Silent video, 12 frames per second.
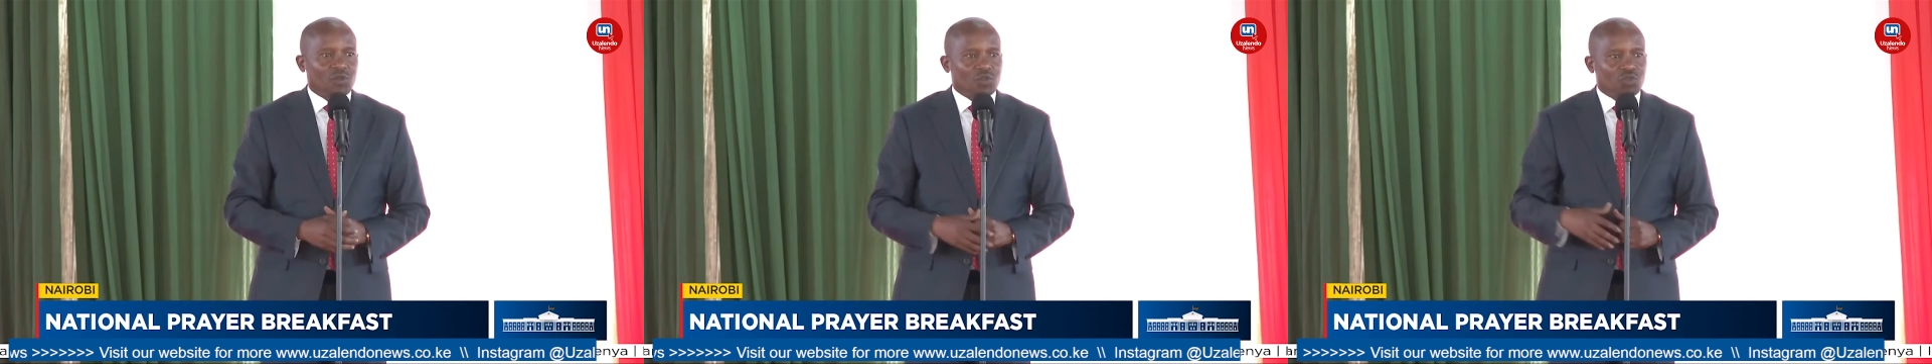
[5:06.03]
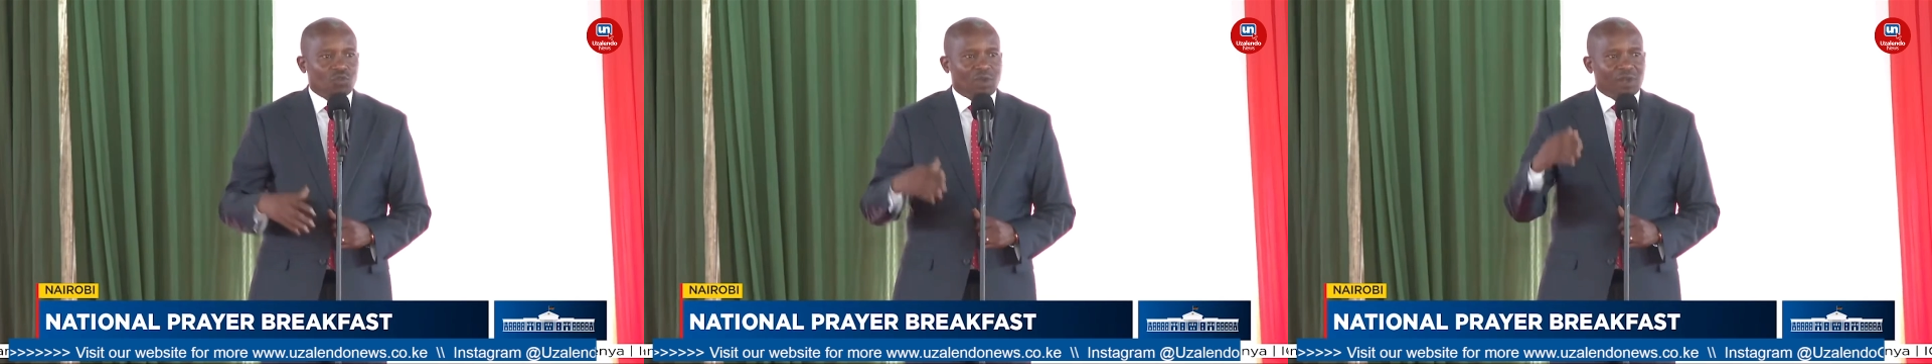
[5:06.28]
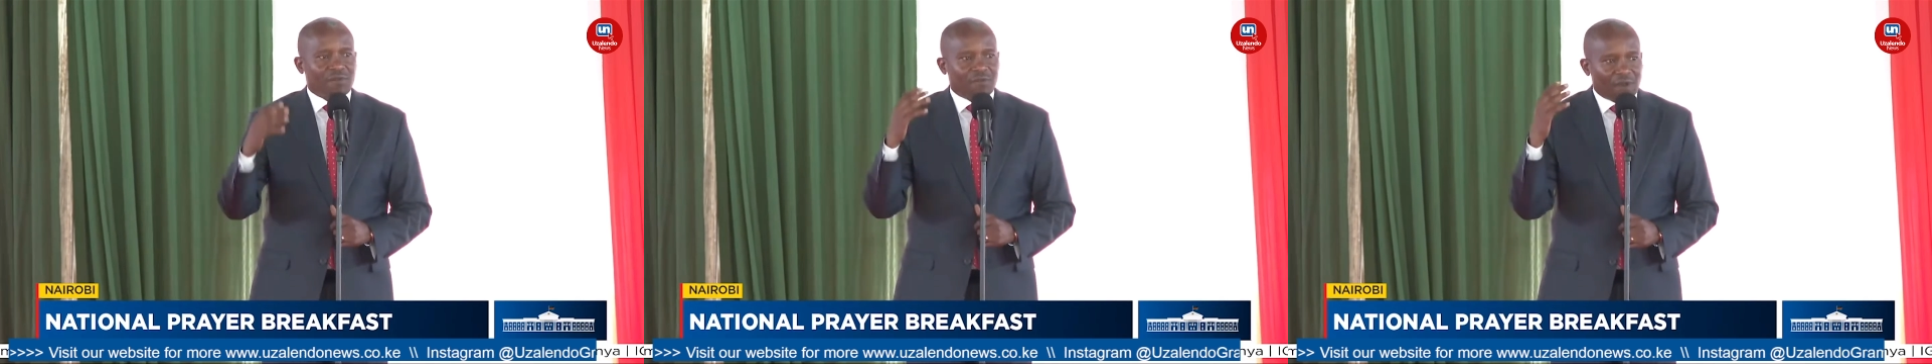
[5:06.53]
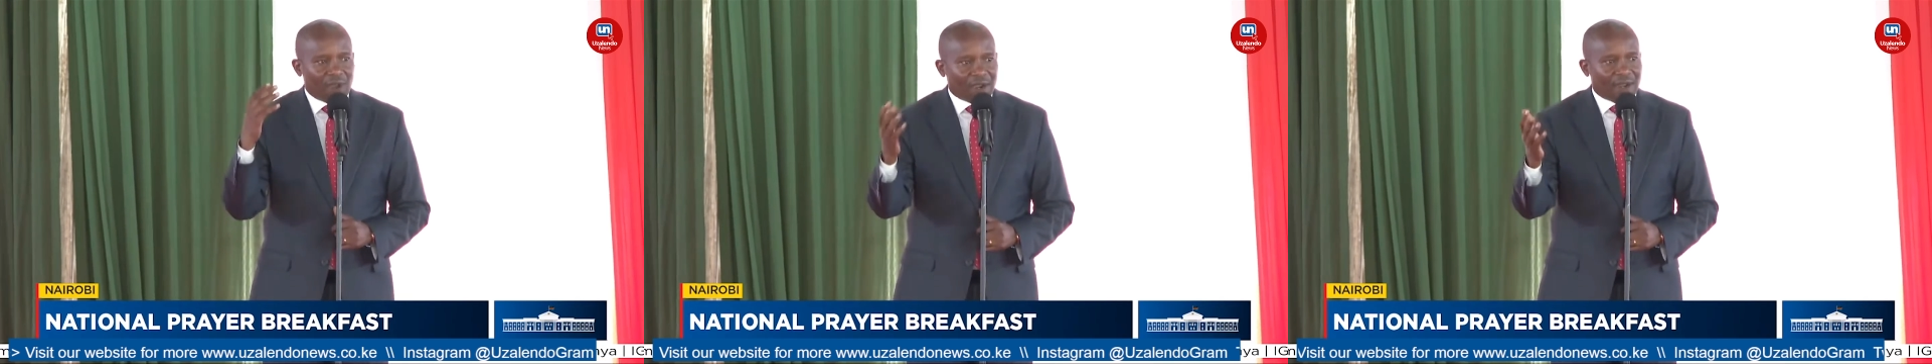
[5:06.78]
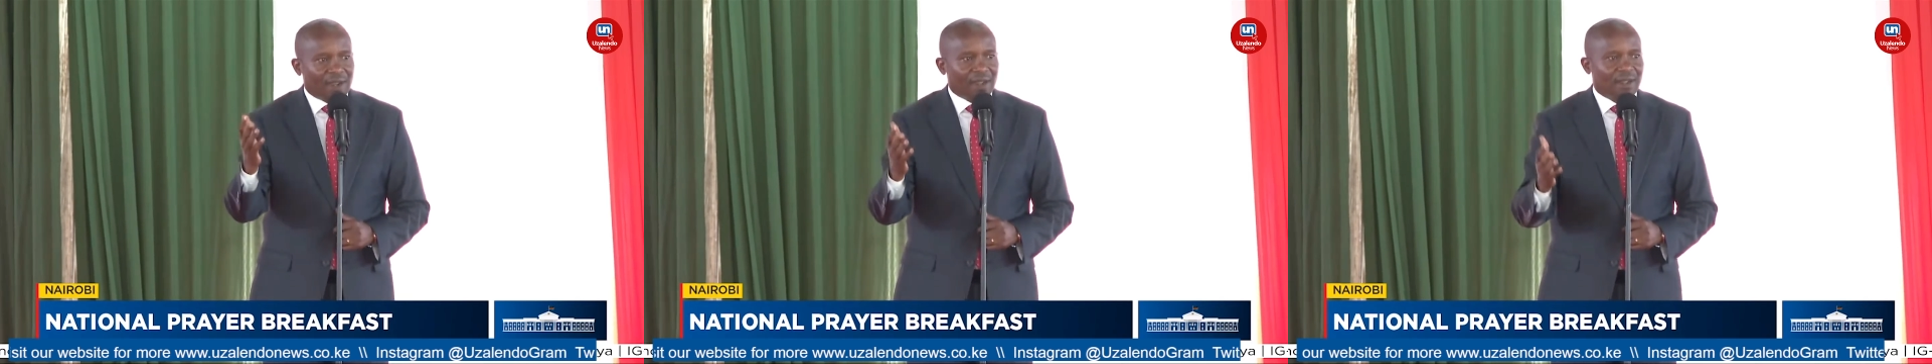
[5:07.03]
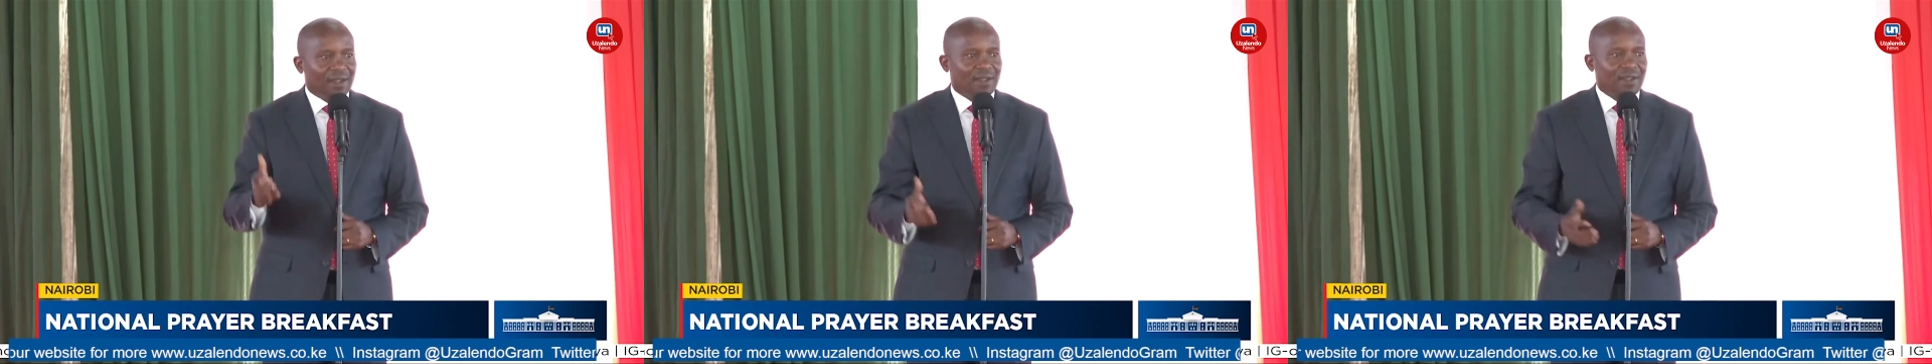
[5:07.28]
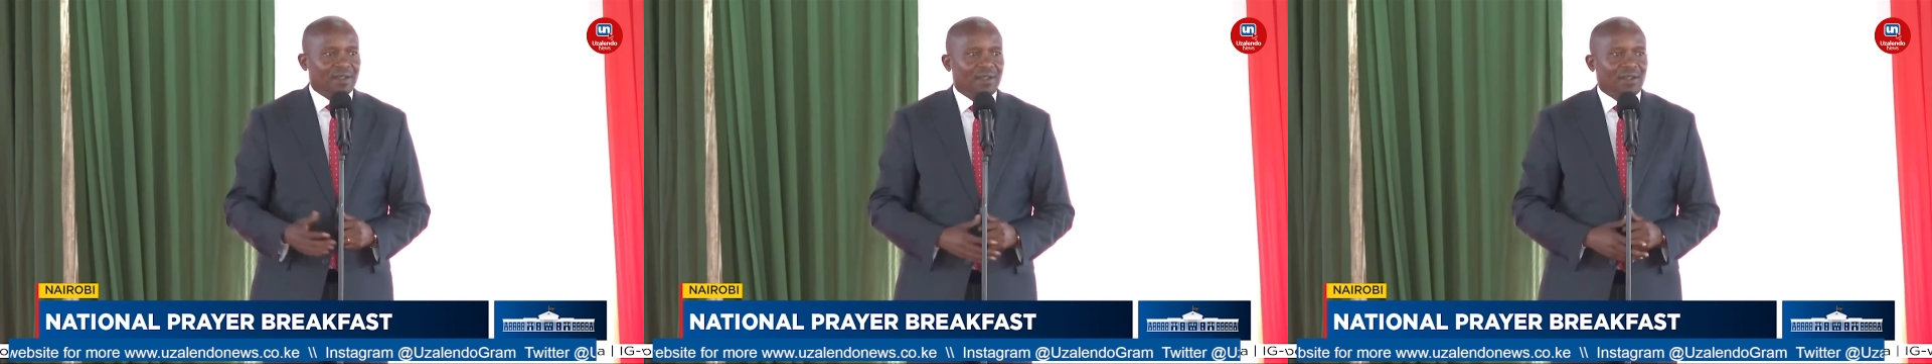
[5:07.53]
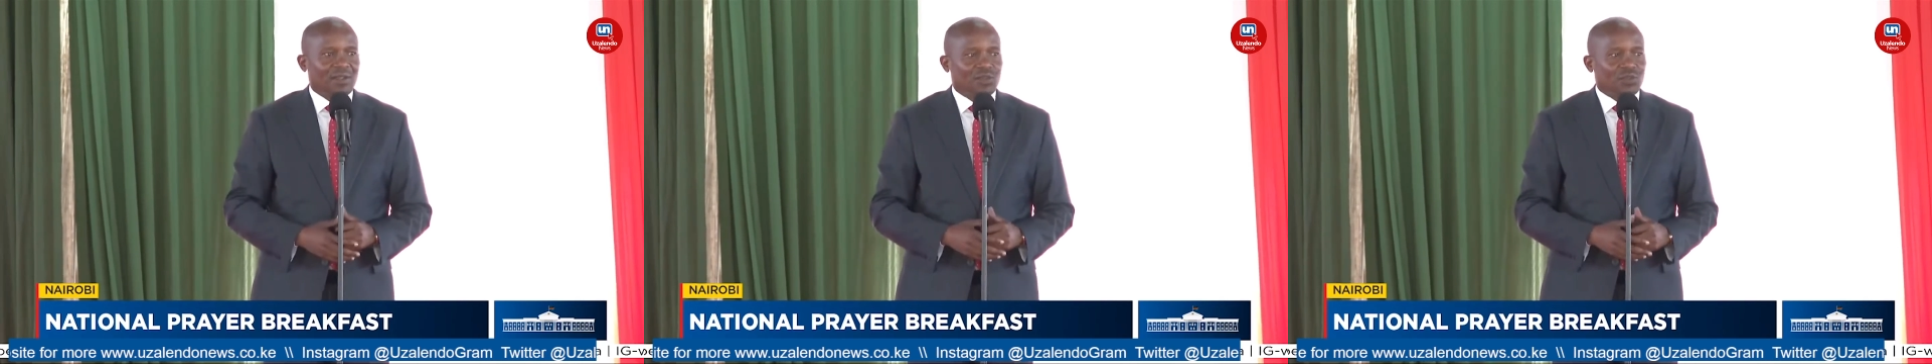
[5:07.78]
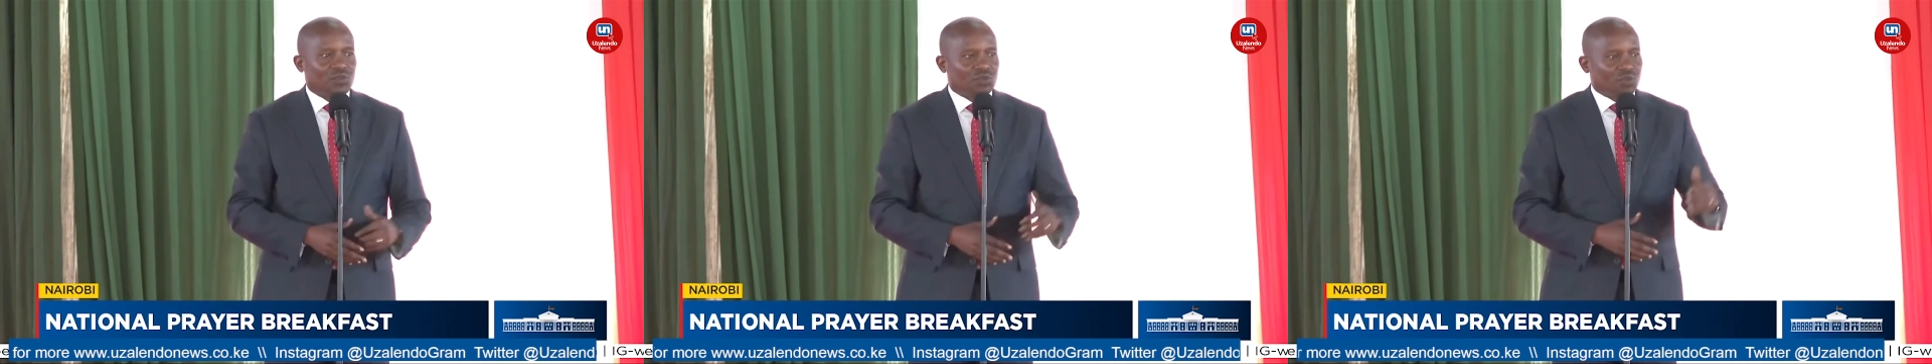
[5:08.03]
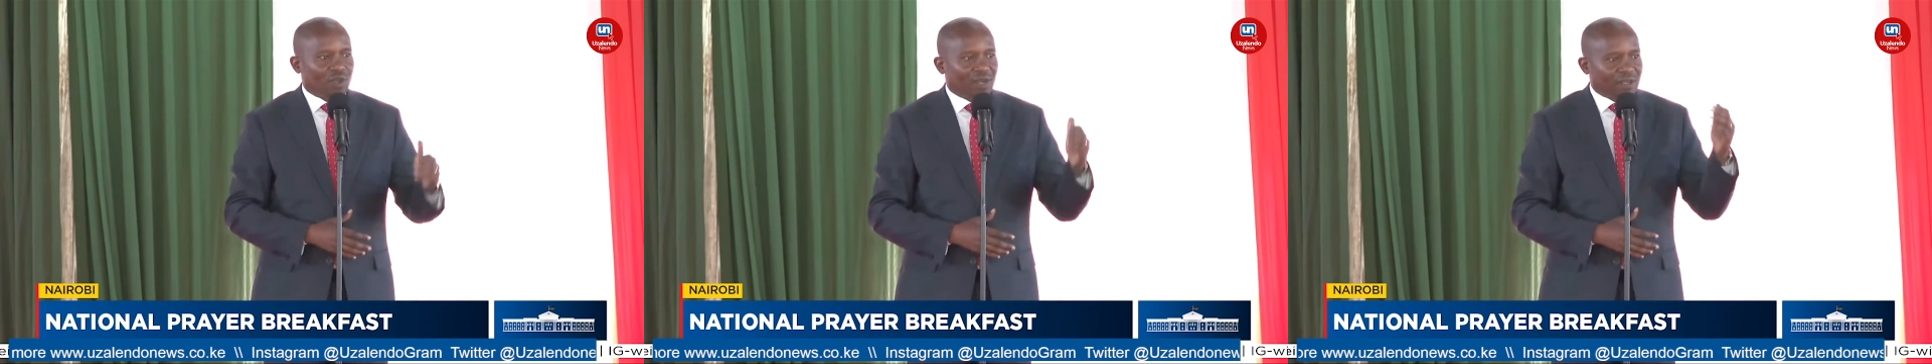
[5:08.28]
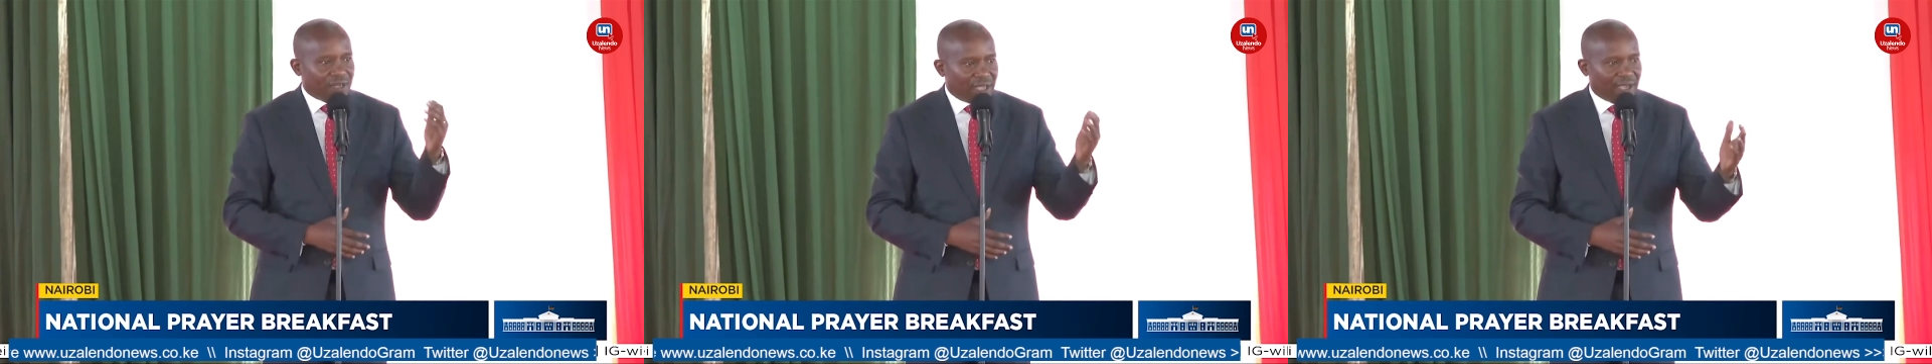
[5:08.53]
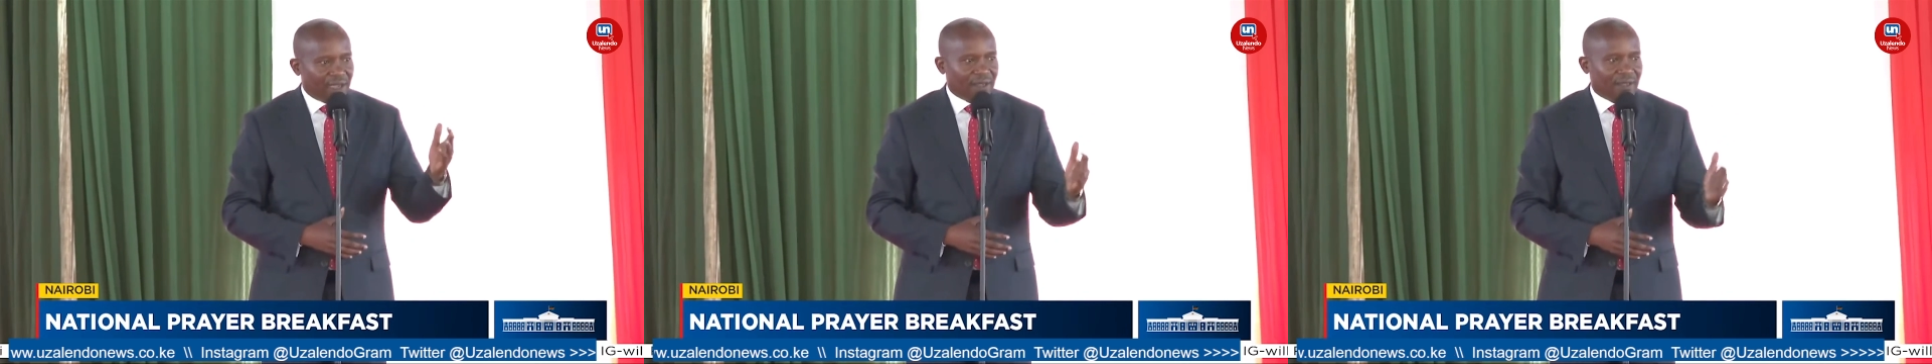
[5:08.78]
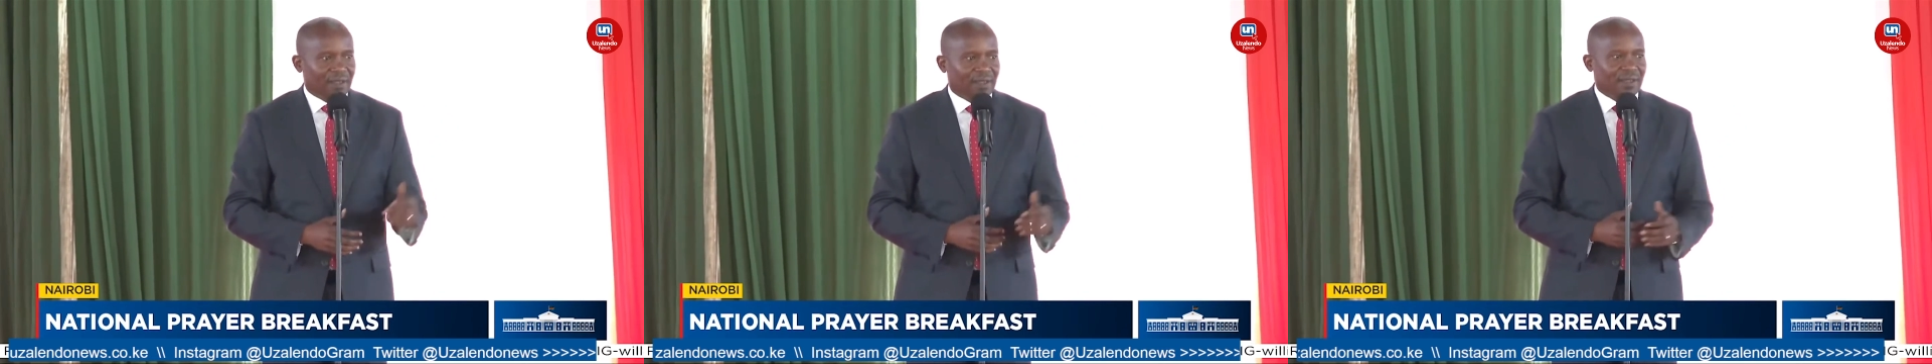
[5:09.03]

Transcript: those who are afar, those who are near,